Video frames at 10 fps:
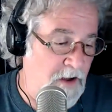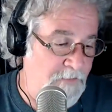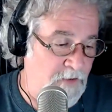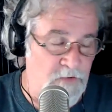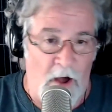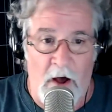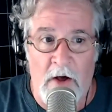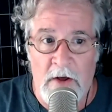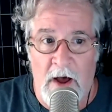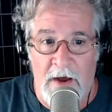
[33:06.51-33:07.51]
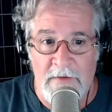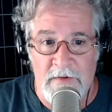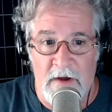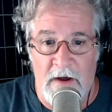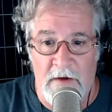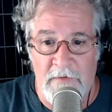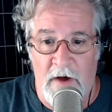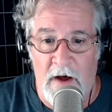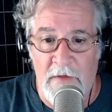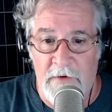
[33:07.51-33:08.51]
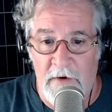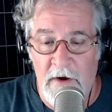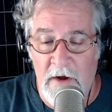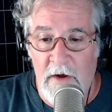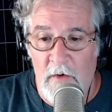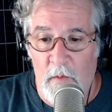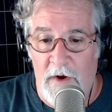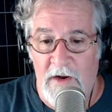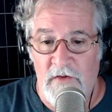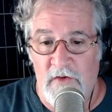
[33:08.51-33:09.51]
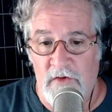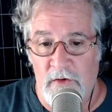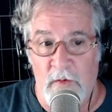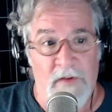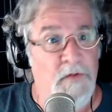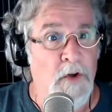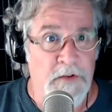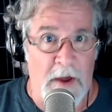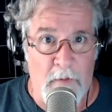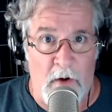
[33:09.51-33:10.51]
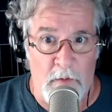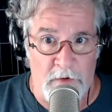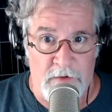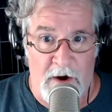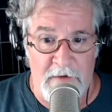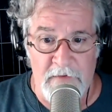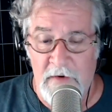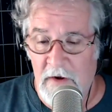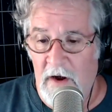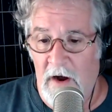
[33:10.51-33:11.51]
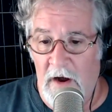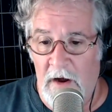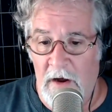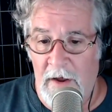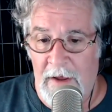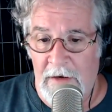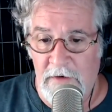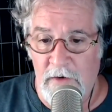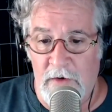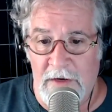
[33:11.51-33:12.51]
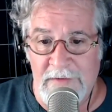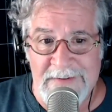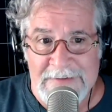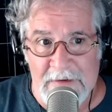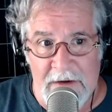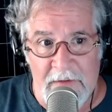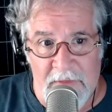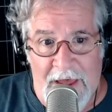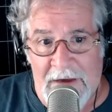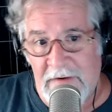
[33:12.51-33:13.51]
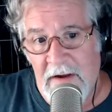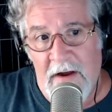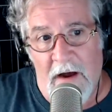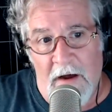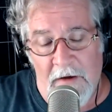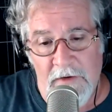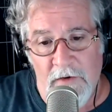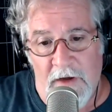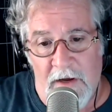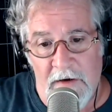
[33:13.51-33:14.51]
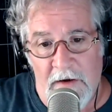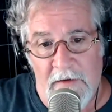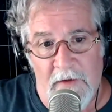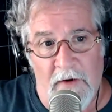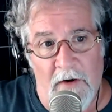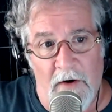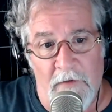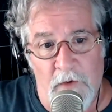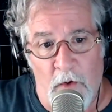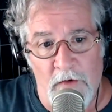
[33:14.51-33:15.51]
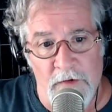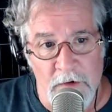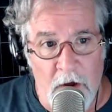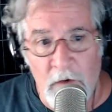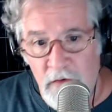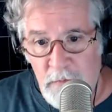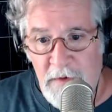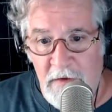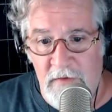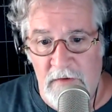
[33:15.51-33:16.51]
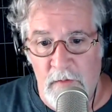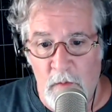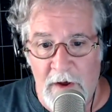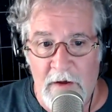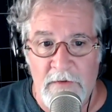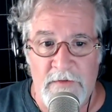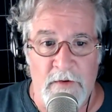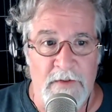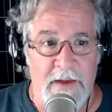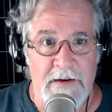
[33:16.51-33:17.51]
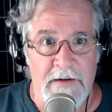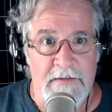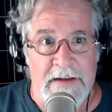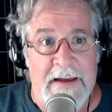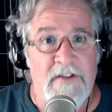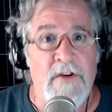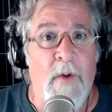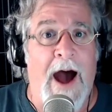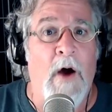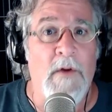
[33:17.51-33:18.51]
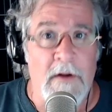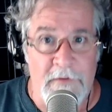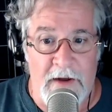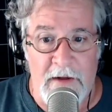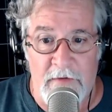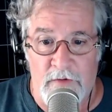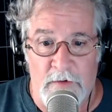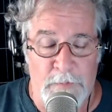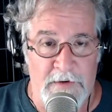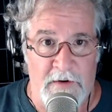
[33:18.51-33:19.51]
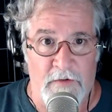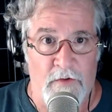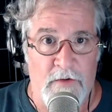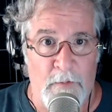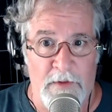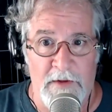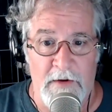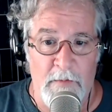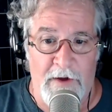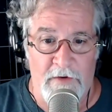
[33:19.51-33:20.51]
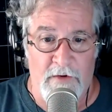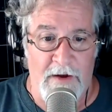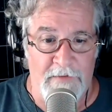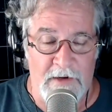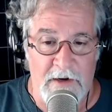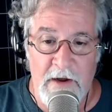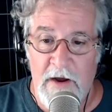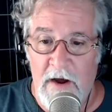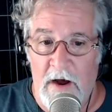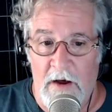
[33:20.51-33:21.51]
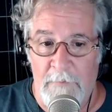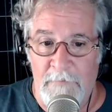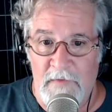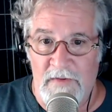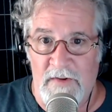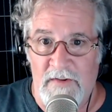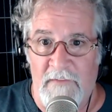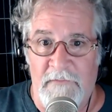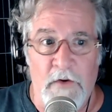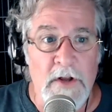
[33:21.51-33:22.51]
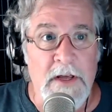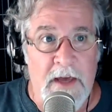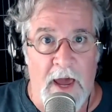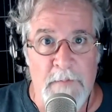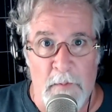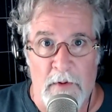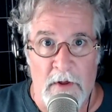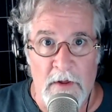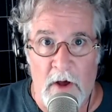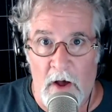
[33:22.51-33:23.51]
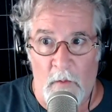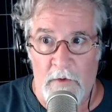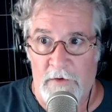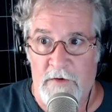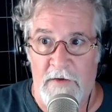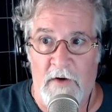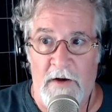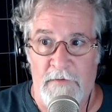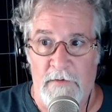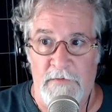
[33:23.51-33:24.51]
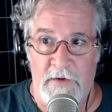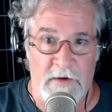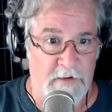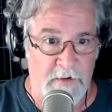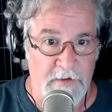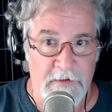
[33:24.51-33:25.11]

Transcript: There's all kinds of other ways it's full-time all-wheel drive. And you can delink that. There are, of course, low speeds as well, so that to get you out of any sort of potential trouble that you might drive in. This is a fully capable all-wheel drive off-road vehicle.